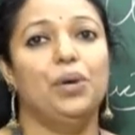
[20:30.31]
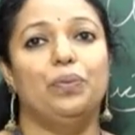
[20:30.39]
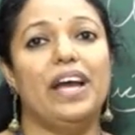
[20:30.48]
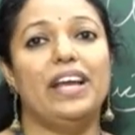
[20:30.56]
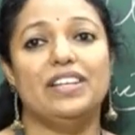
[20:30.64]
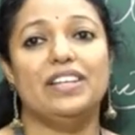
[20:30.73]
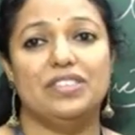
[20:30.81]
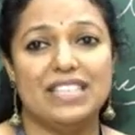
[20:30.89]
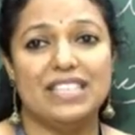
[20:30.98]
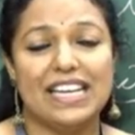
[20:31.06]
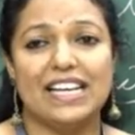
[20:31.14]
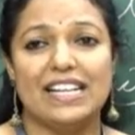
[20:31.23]
where it
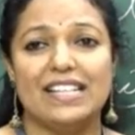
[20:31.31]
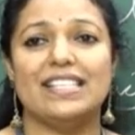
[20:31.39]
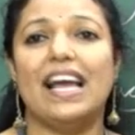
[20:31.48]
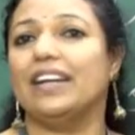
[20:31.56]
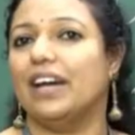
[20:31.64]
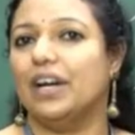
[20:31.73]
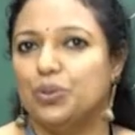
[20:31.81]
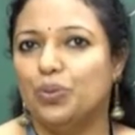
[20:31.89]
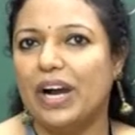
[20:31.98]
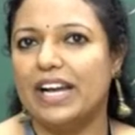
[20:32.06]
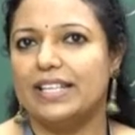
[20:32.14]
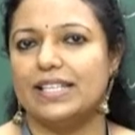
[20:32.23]
deals and
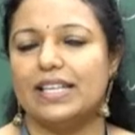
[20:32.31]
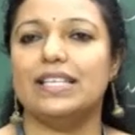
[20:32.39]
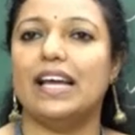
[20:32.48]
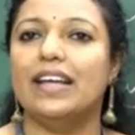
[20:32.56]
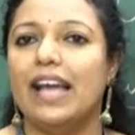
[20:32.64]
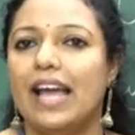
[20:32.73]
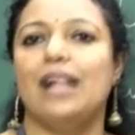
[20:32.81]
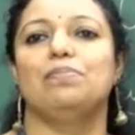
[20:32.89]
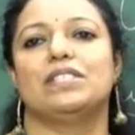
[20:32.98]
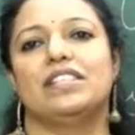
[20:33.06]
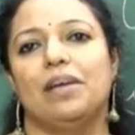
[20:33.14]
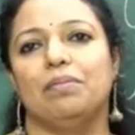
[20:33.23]
advises and
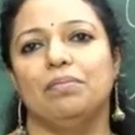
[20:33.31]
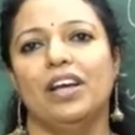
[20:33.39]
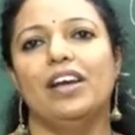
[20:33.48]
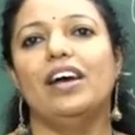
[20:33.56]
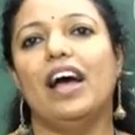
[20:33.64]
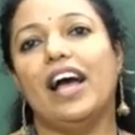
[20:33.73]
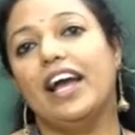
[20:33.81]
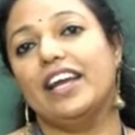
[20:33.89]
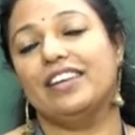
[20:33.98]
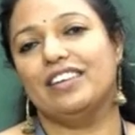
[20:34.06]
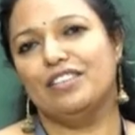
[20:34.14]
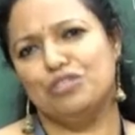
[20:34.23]
helps them
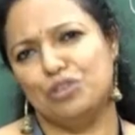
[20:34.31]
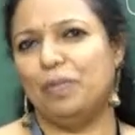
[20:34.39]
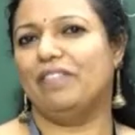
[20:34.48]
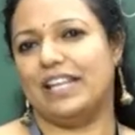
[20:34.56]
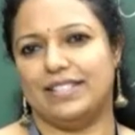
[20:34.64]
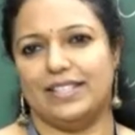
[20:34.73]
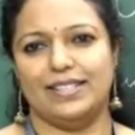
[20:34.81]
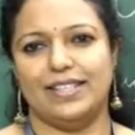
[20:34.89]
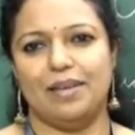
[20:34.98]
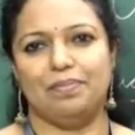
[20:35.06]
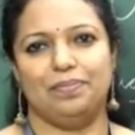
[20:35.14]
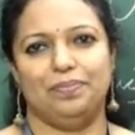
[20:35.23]
and supervises them.